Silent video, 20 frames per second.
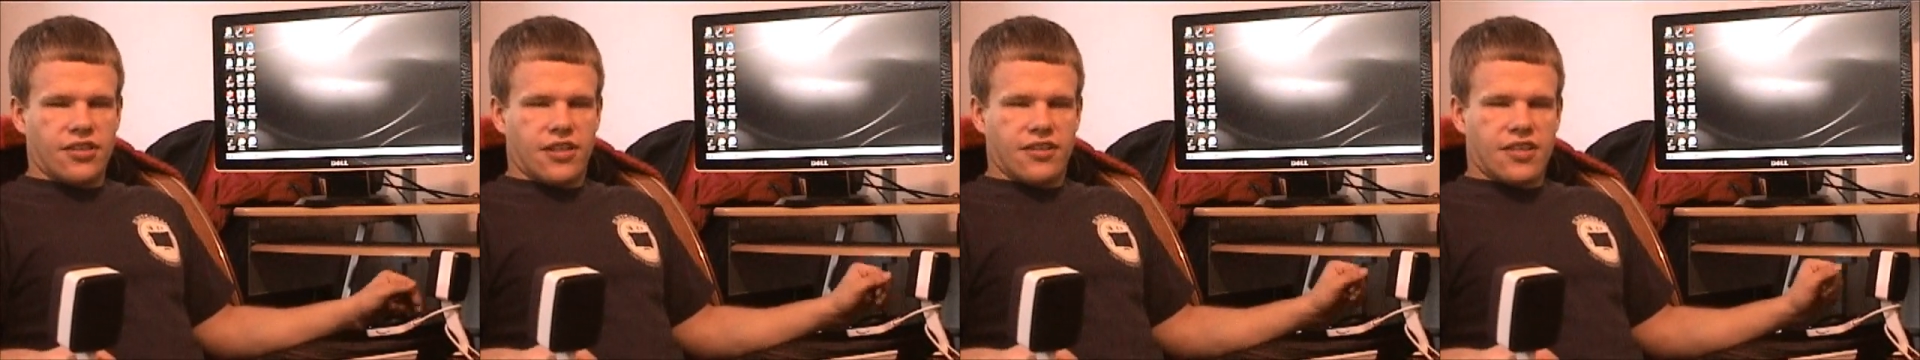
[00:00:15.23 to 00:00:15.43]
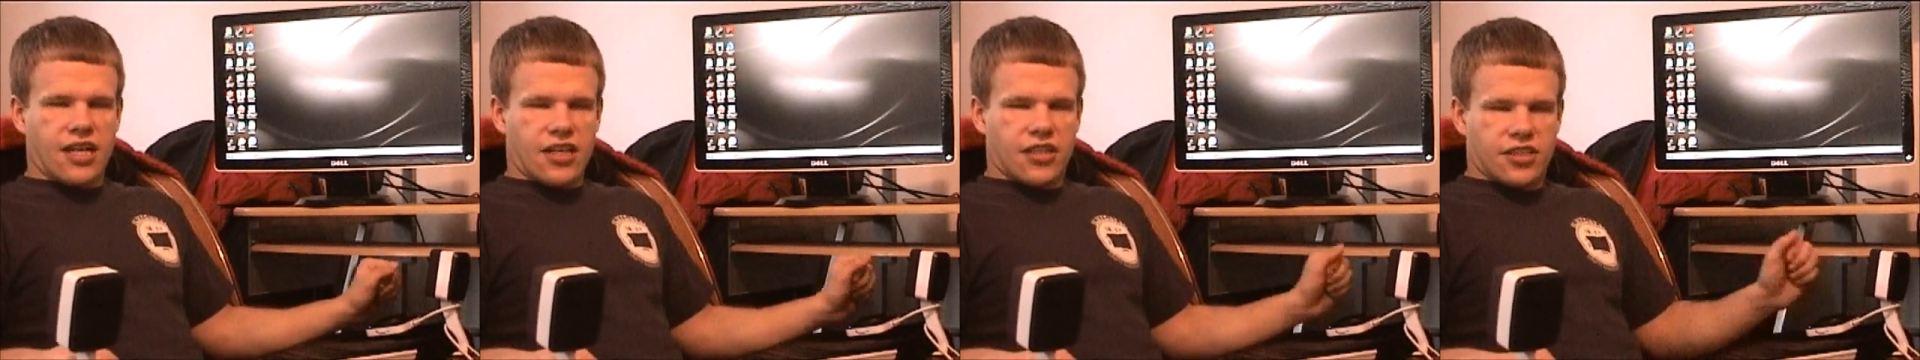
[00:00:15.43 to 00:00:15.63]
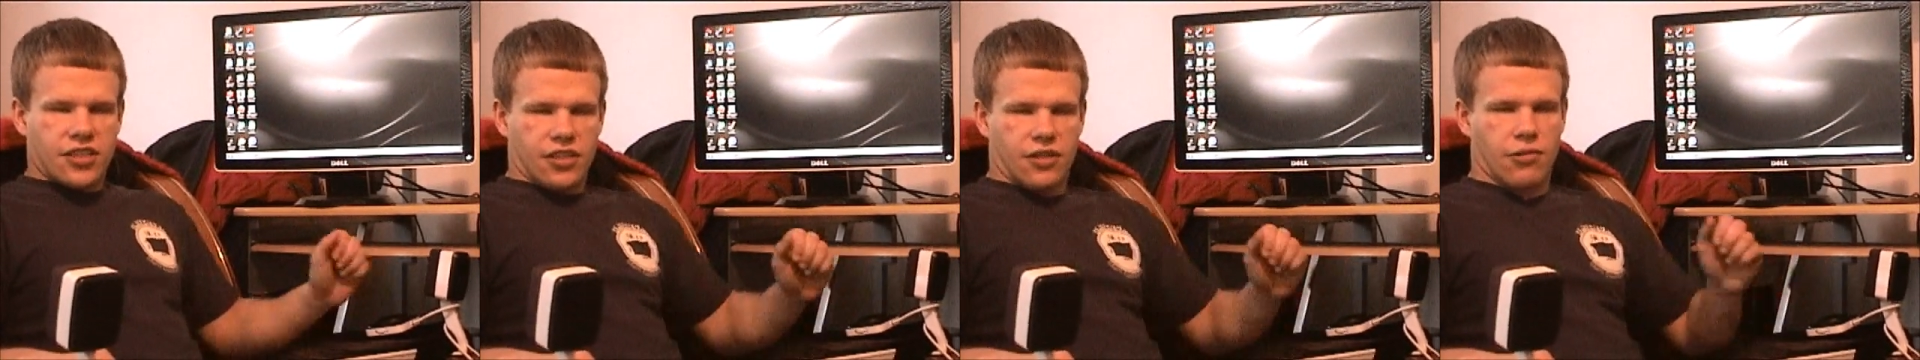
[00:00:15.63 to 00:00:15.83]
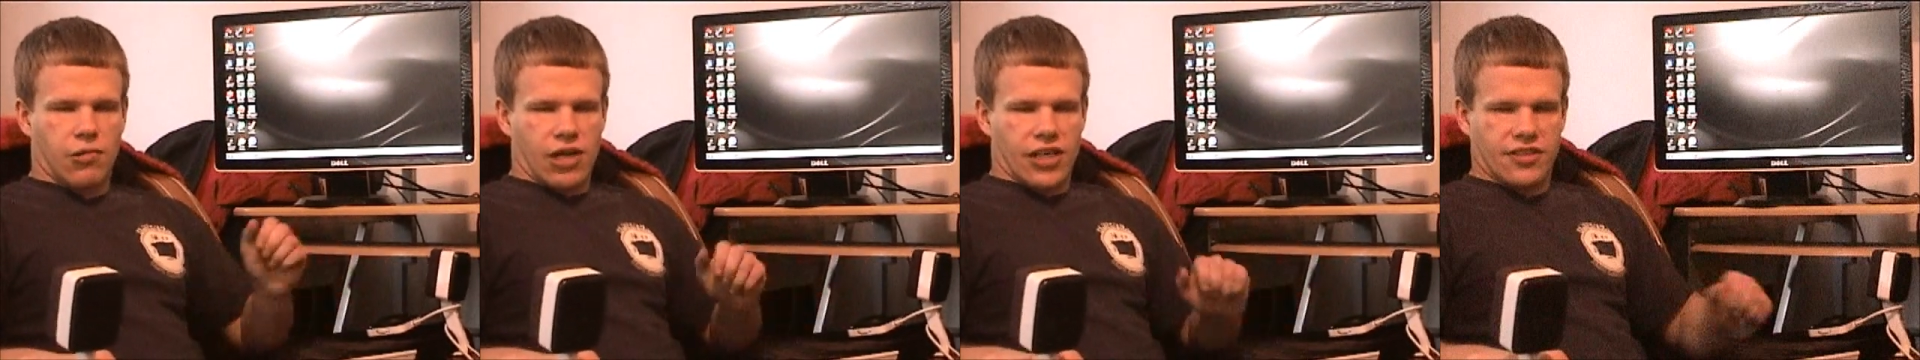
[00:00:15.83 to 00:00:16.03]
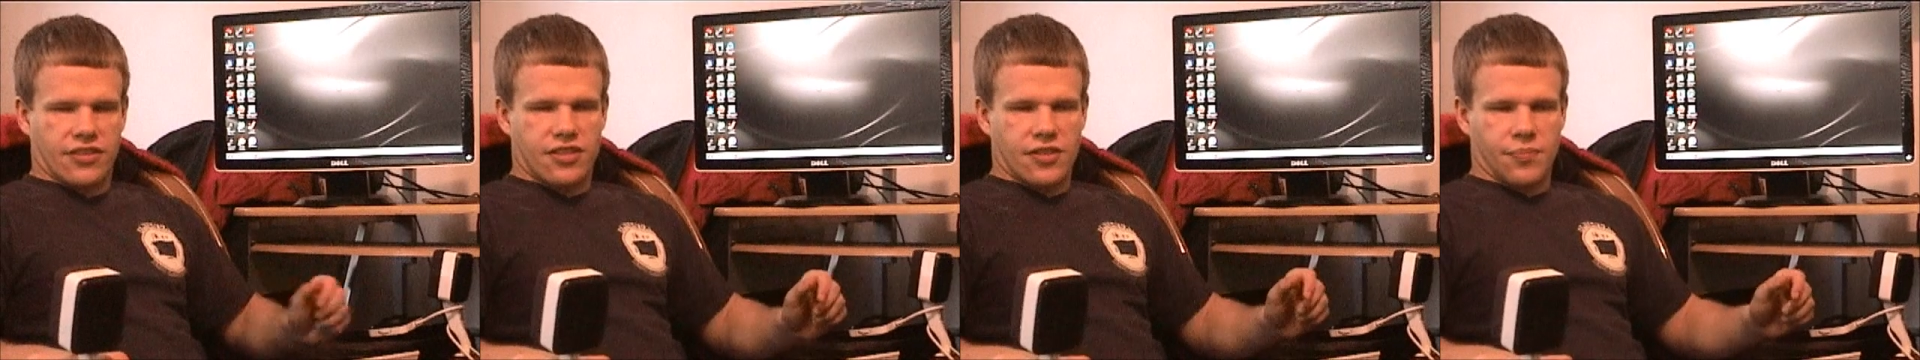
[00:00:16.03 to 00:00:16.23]
and it's actually
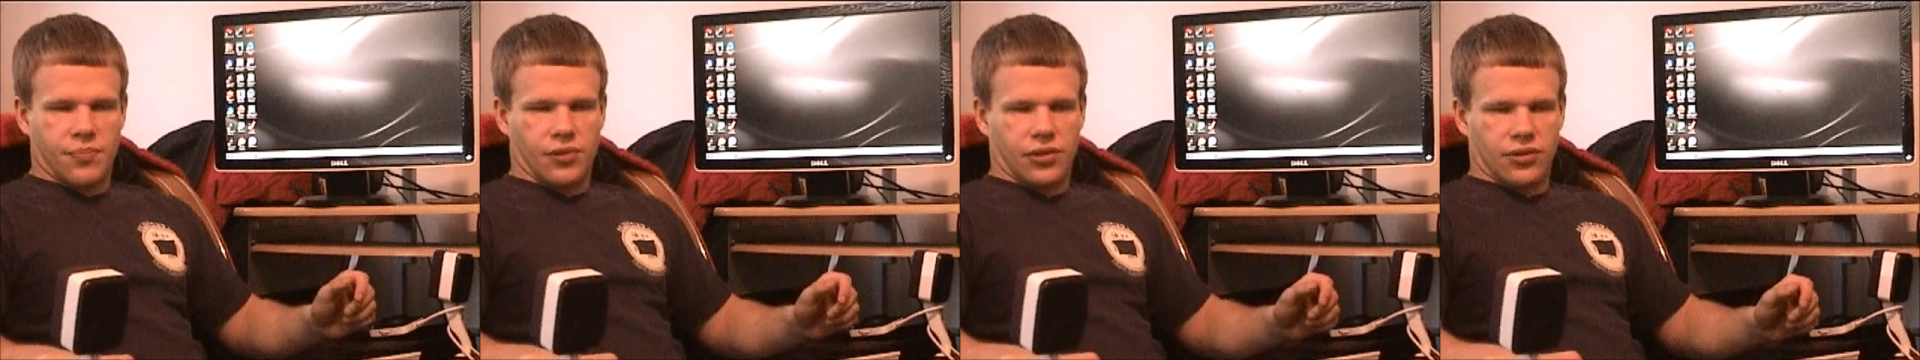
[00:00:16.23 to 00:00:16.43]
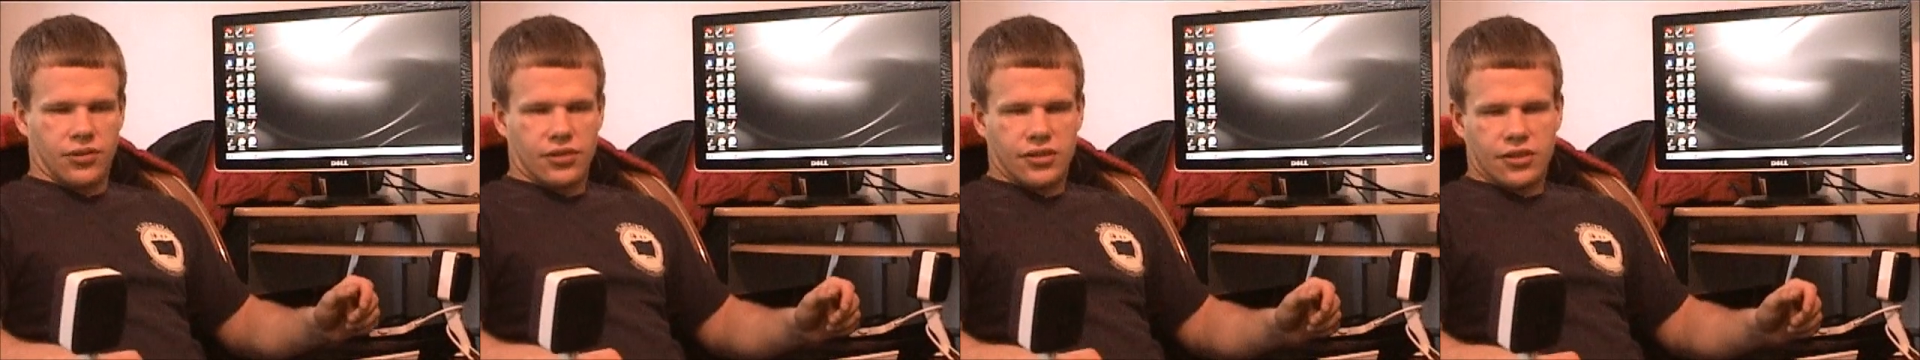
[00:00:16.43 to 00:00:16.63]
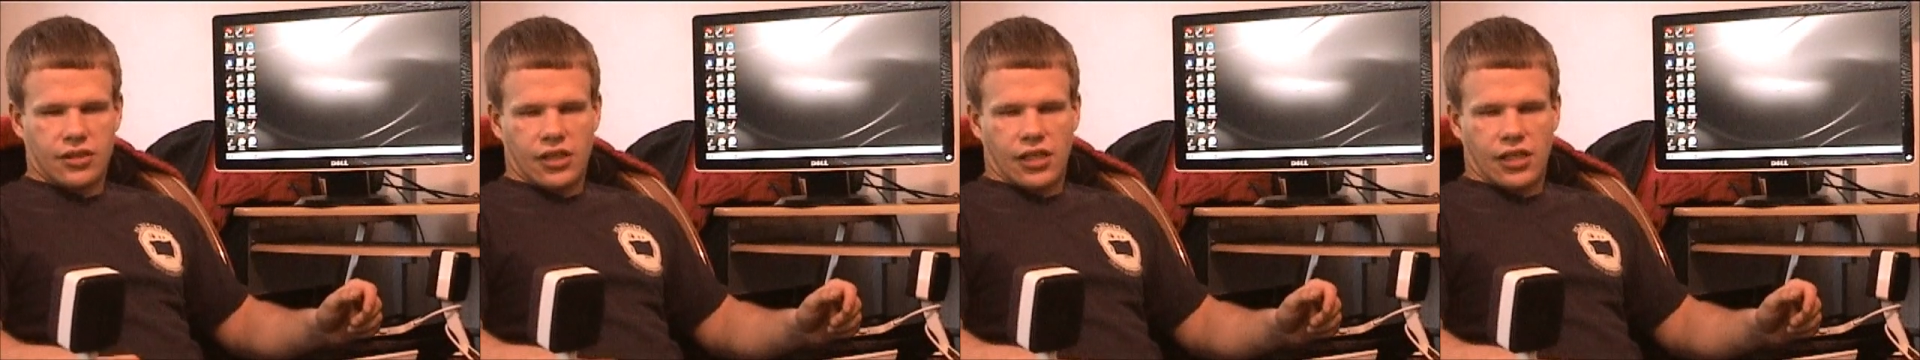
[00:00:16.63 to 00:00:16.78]
quite simple.